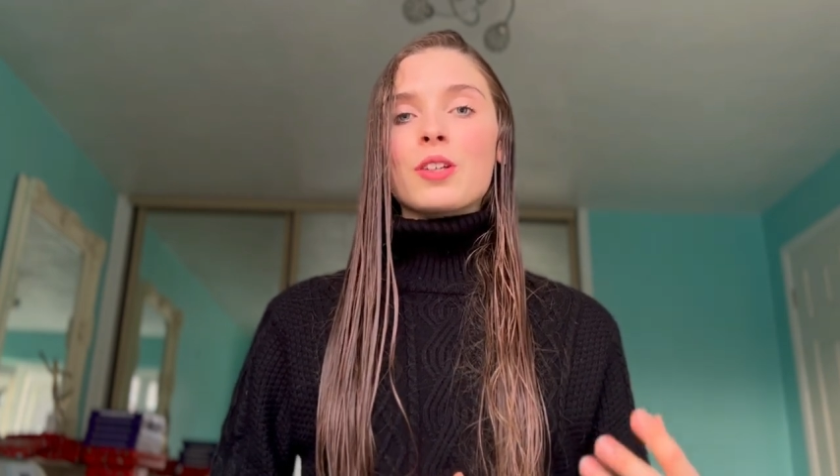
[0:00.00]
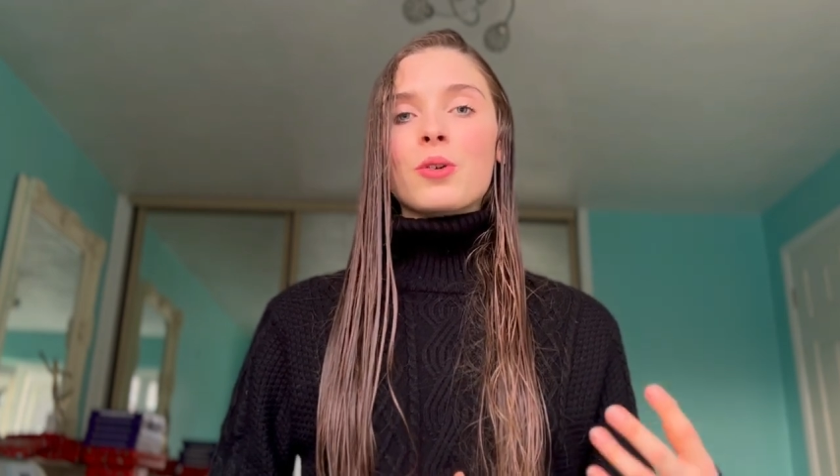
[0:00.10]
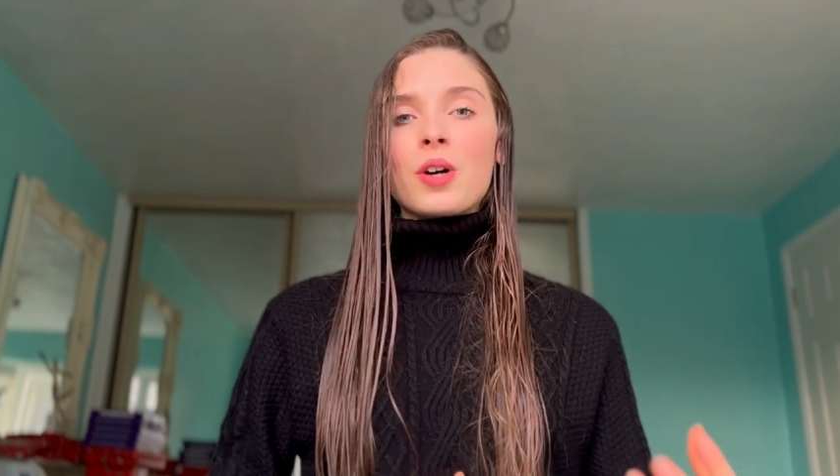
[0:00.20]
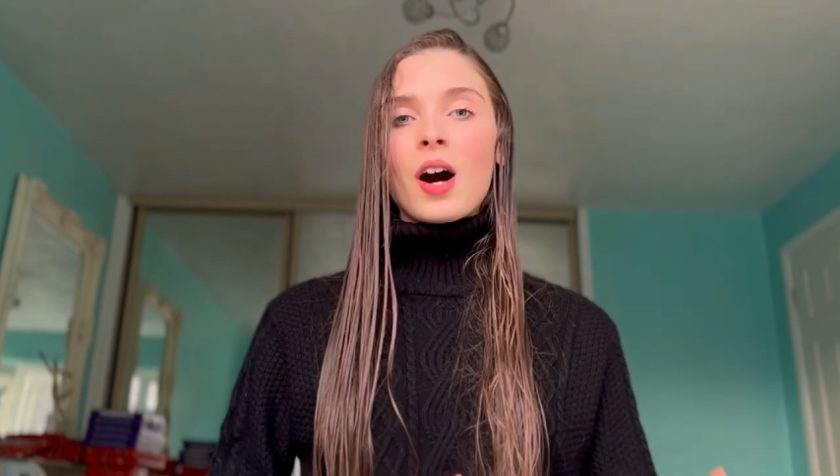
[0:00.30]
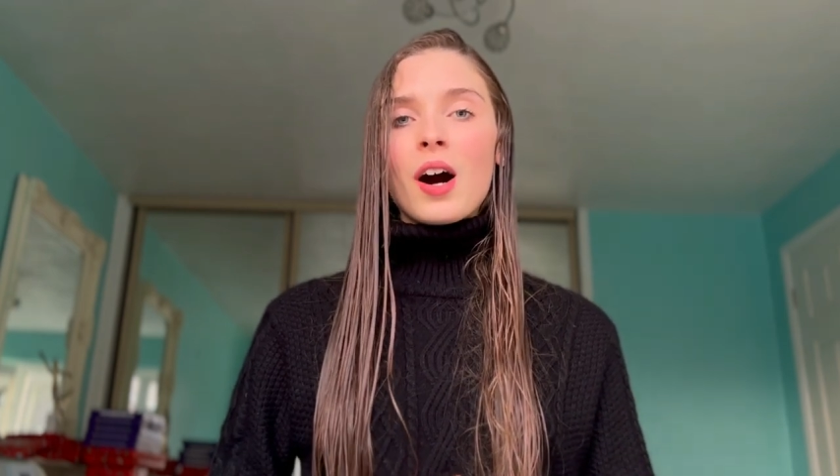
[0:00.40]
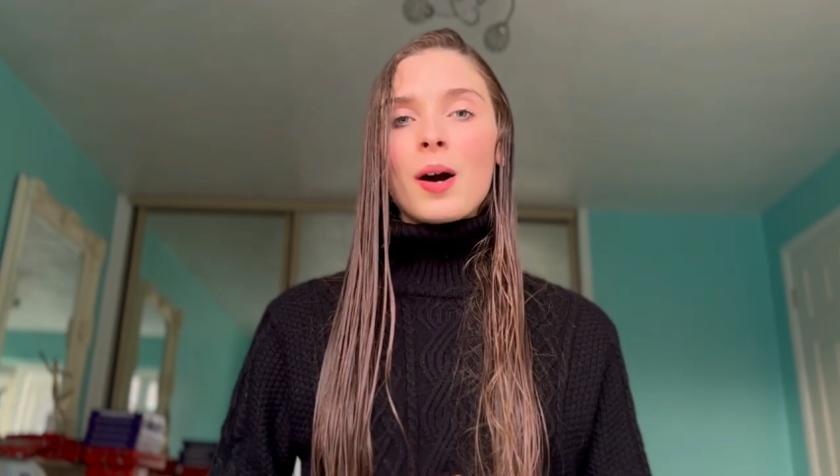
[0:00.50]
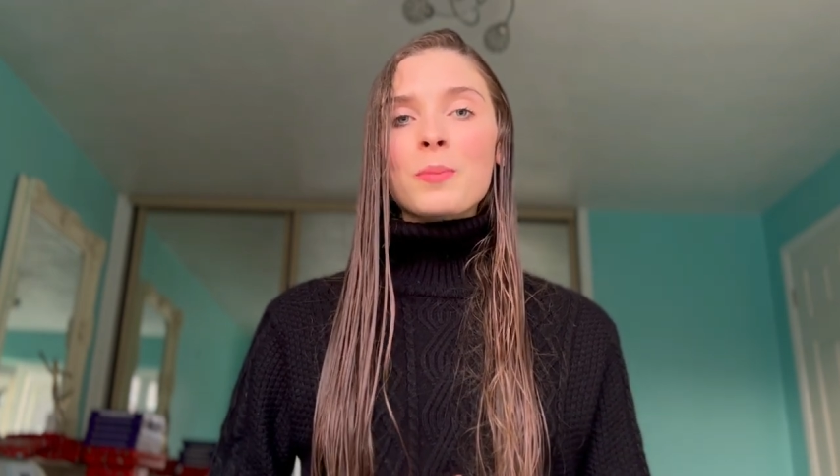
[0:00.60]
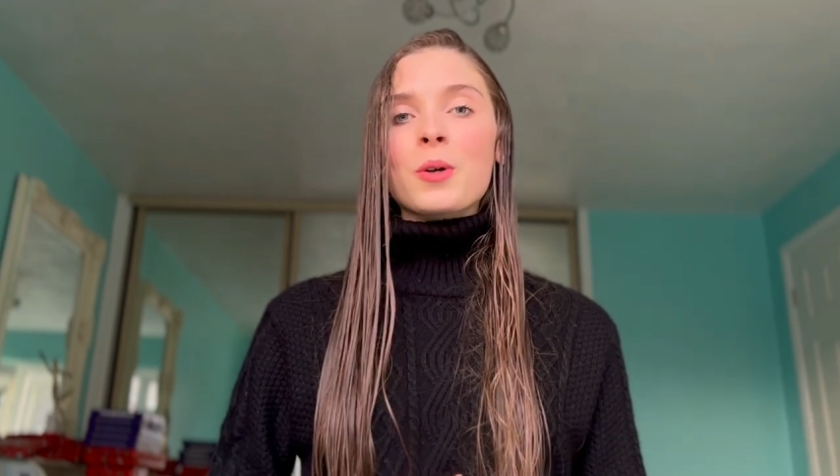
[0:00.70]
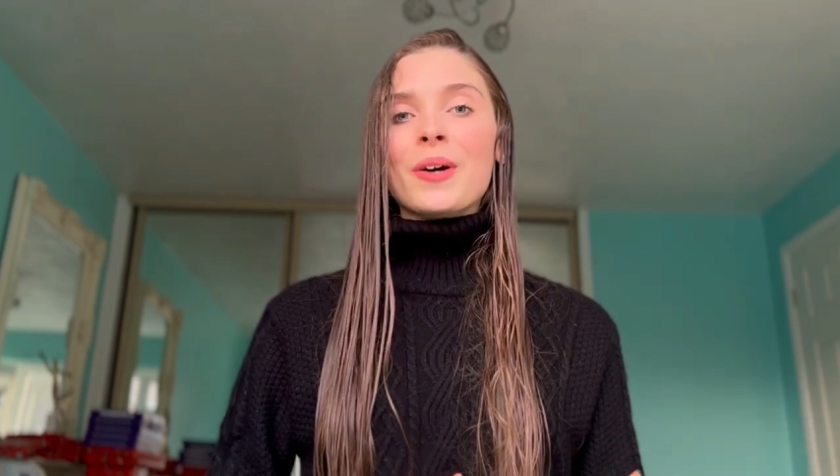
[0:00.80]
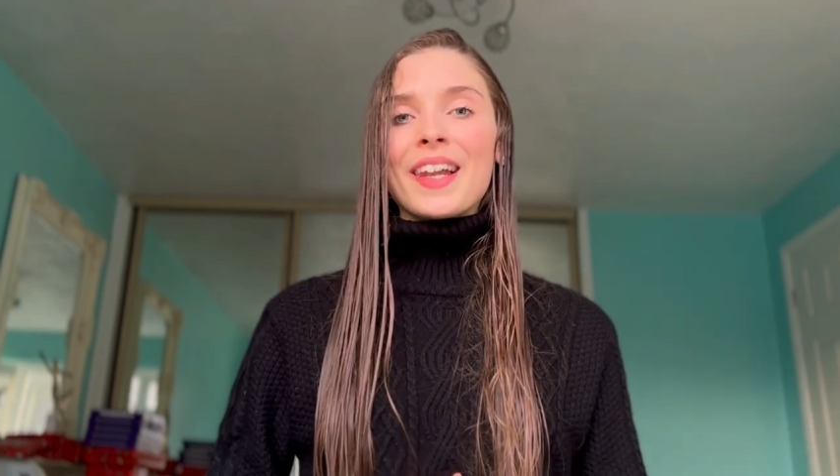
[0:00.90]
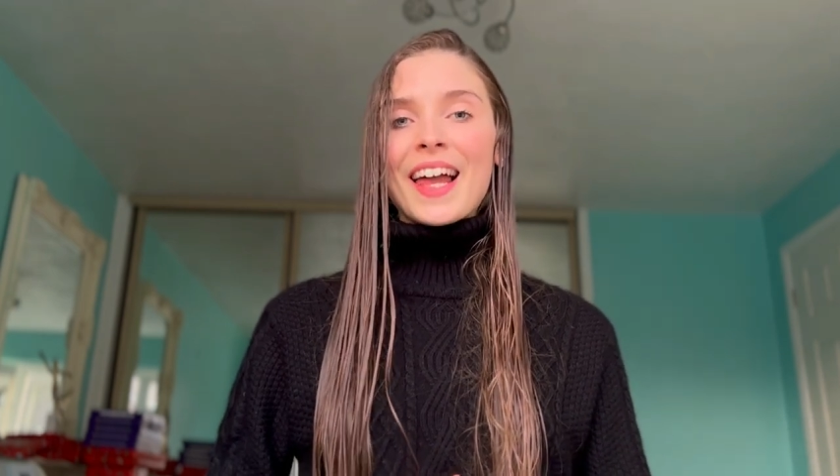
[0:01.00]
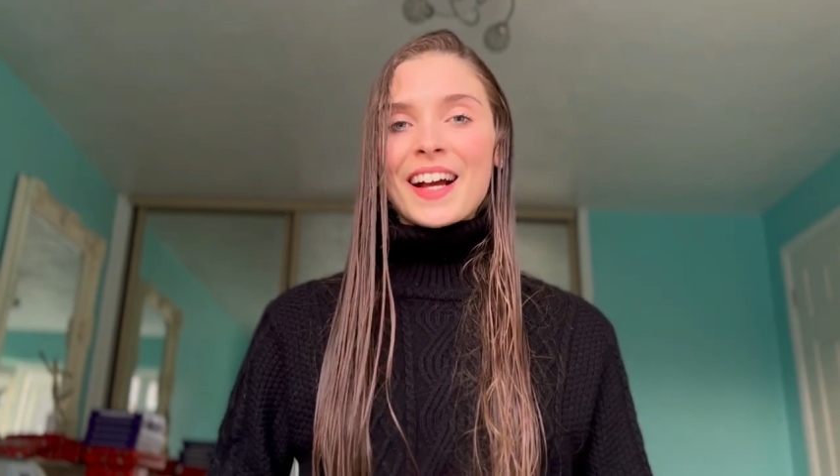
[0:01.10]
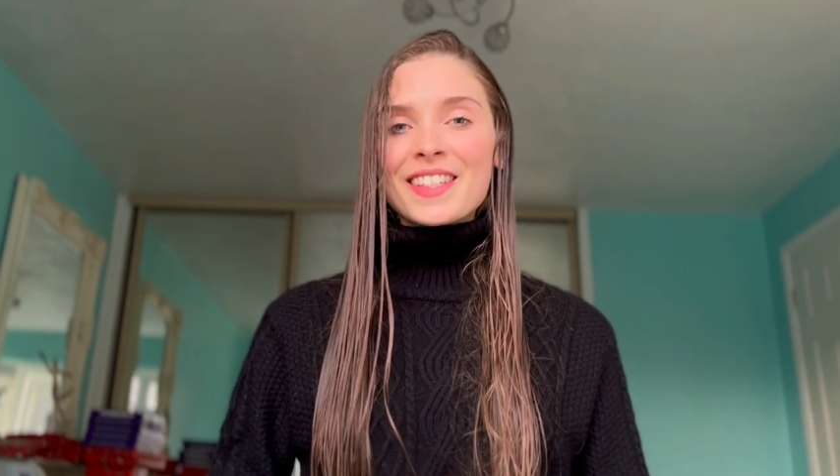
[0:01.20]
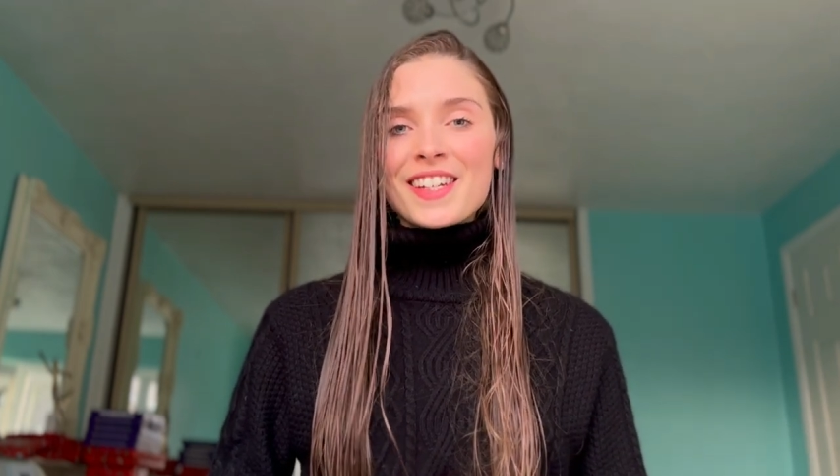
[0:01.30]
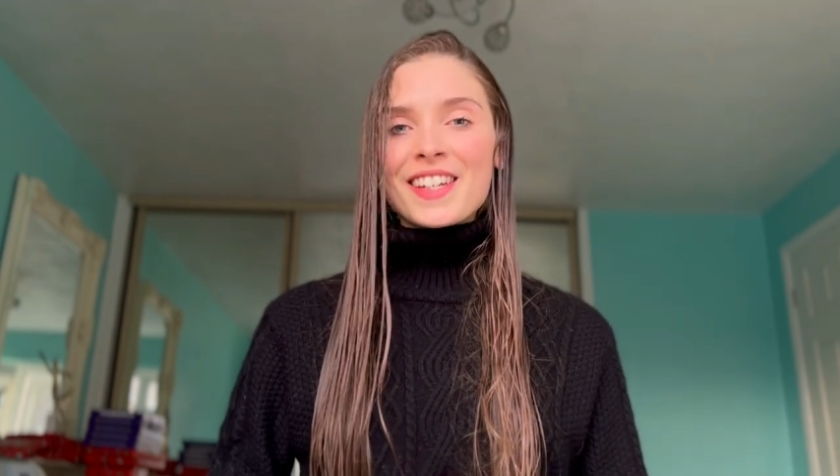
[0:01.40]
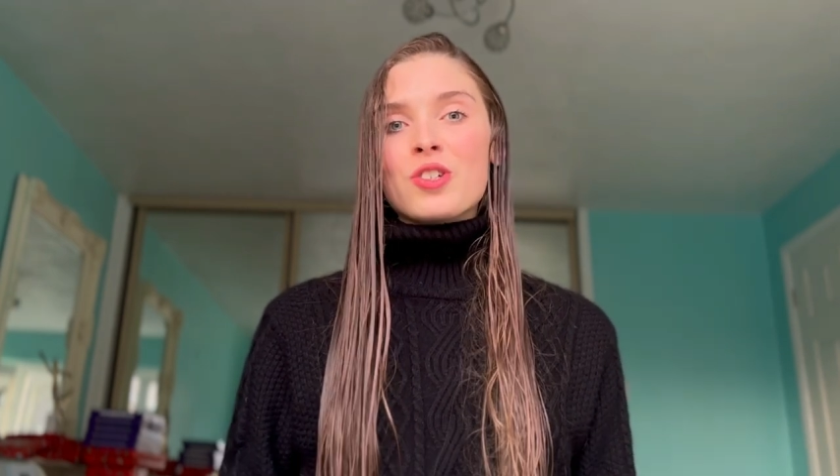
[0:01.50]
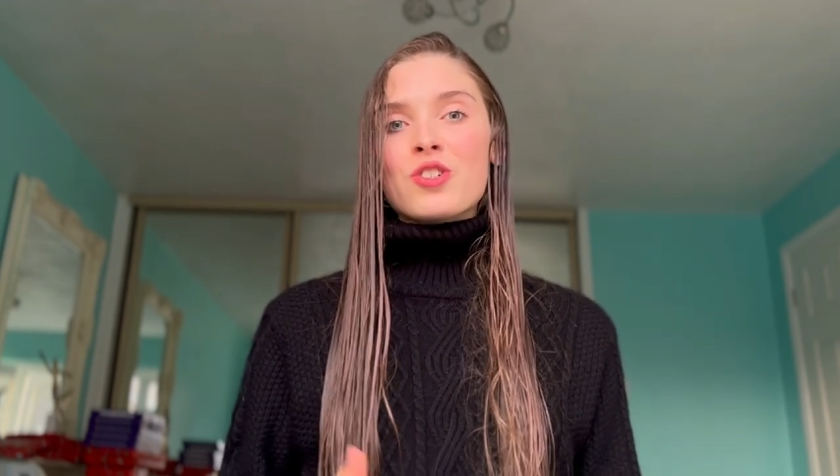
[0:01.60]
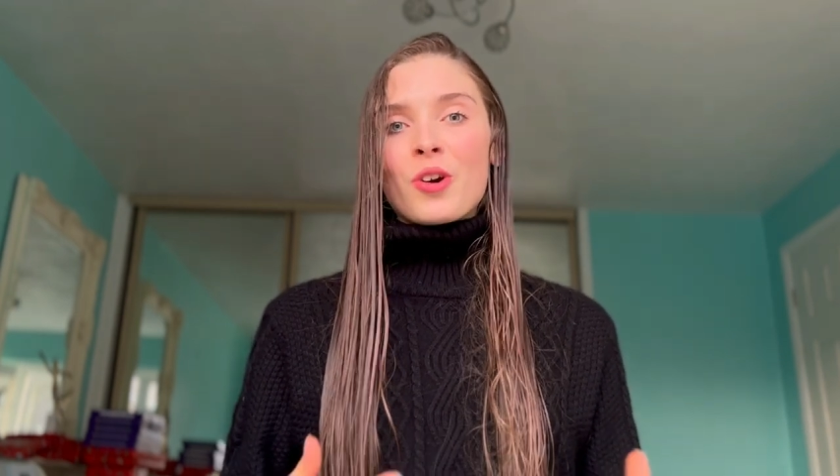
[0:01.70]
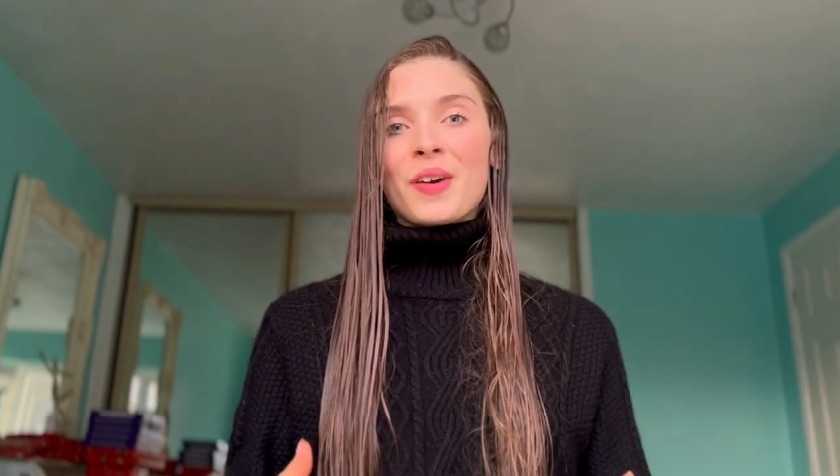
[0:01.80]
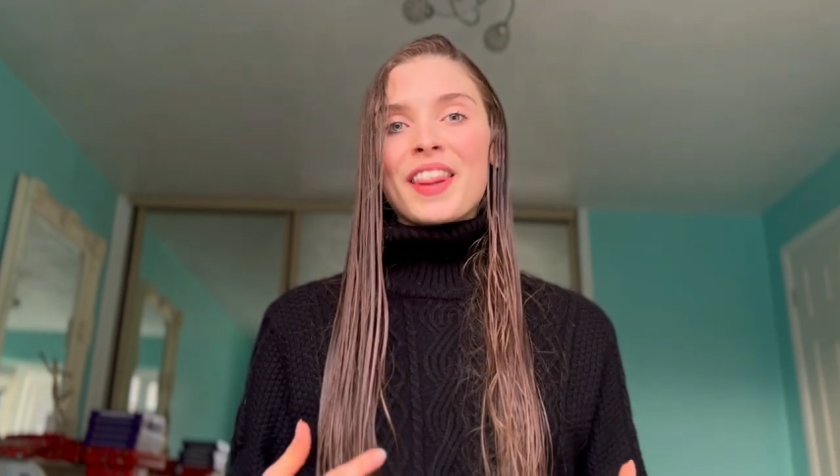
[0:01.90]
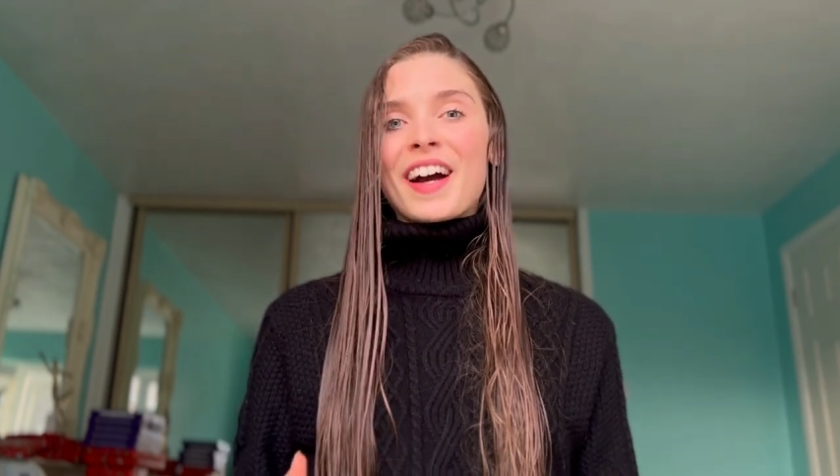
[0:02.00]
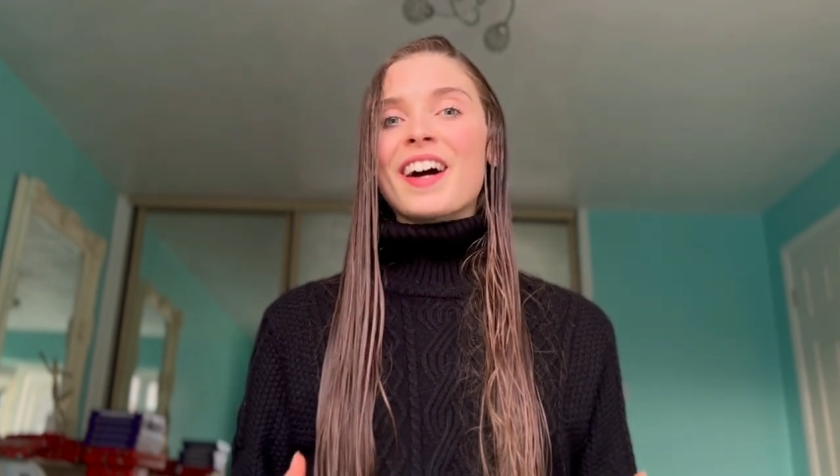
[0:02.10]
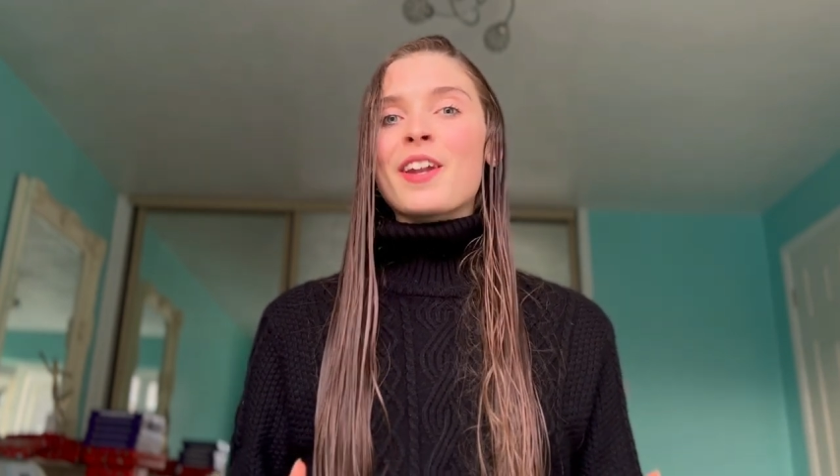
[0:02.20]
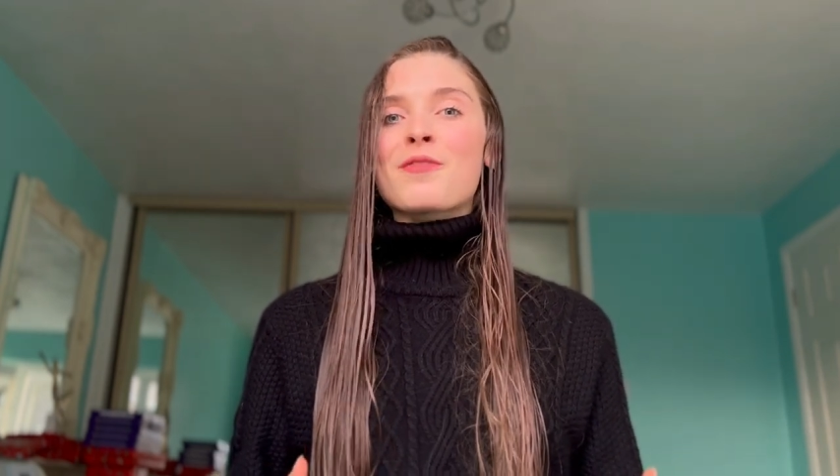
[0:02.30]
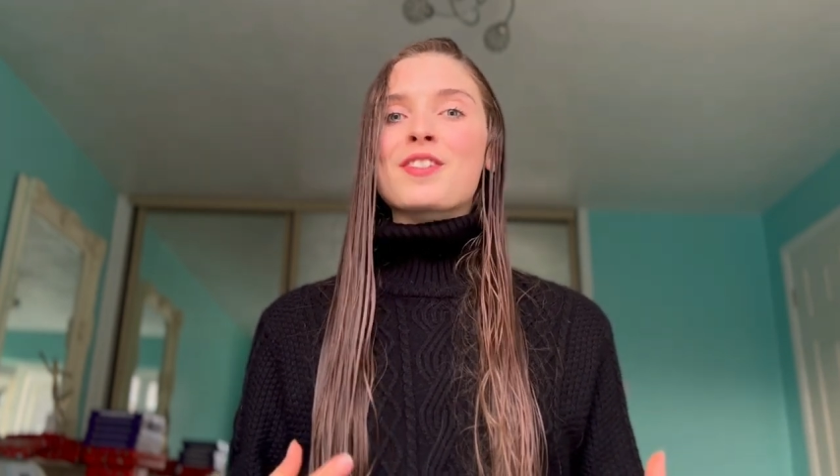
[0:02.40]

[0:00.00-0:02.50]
you're calm, you're collected, showing that kind of